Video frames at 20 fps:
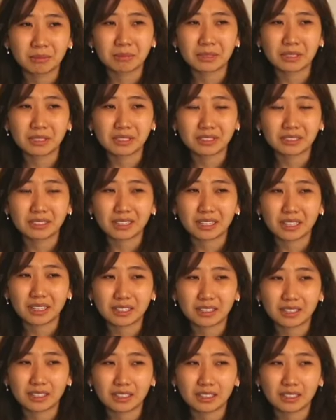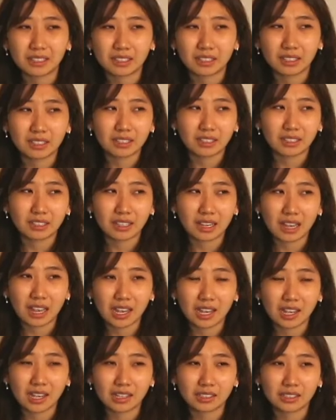But like,
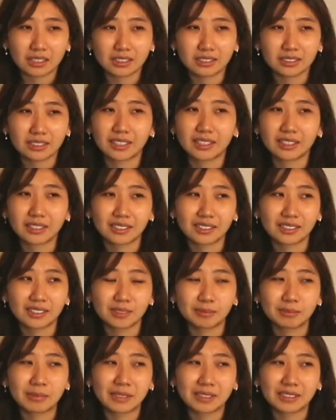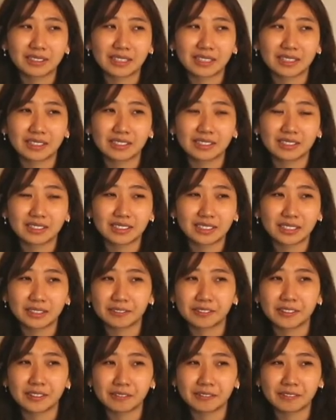like, but like,
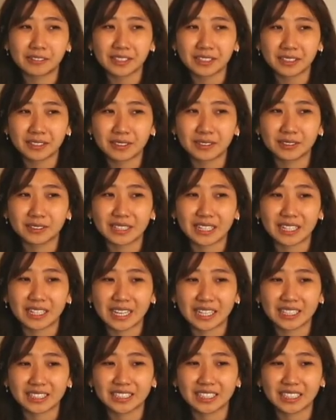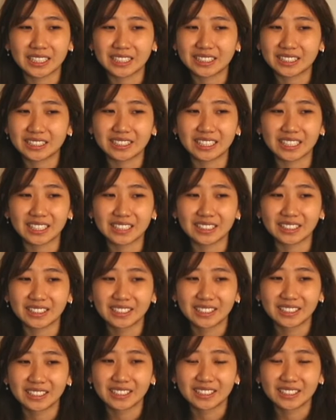if a video like can change like the,
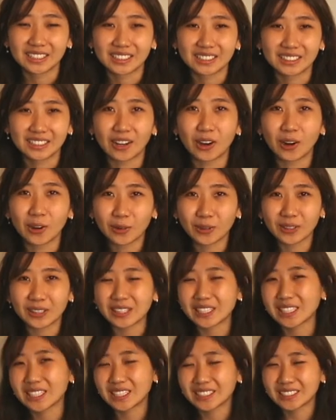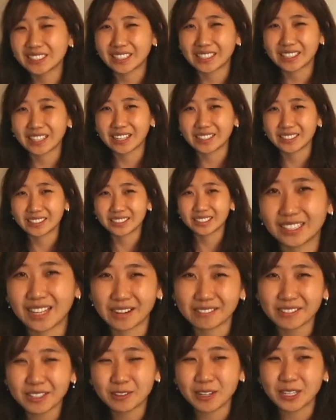the whole thing, like
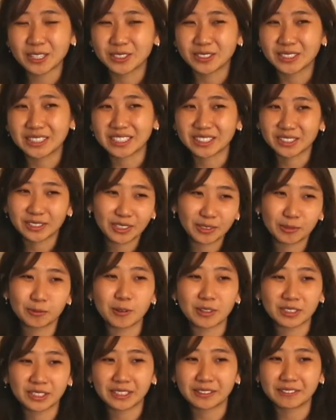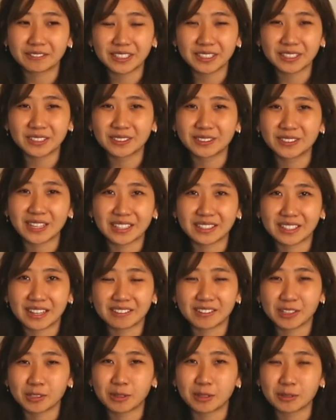everyone should just watch the video and
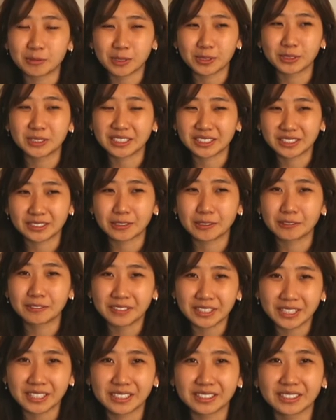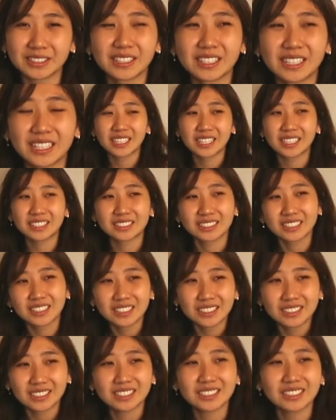everyone will just go vegan. It's
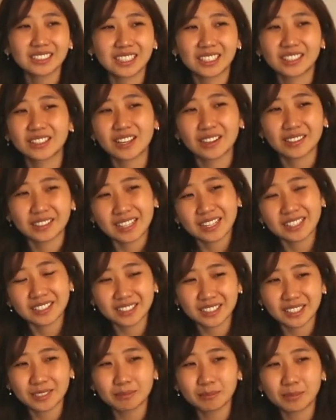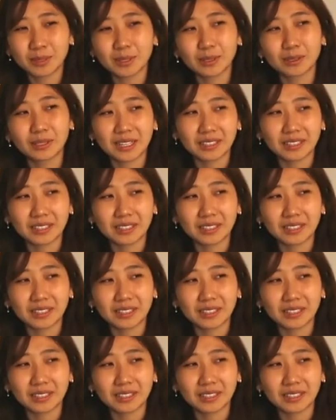just like not that simple.